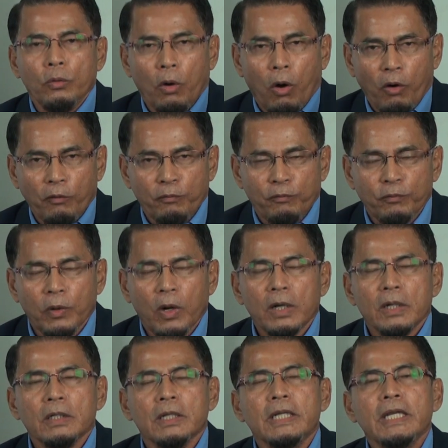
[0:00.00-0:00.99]
of
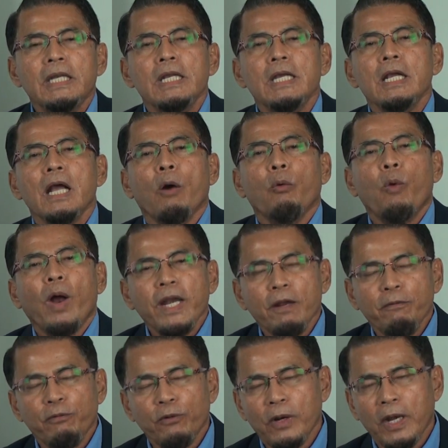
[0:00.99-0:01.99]
leading a
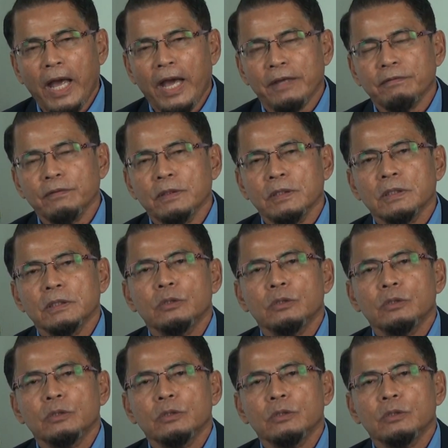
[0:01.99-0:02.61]
wonderful life,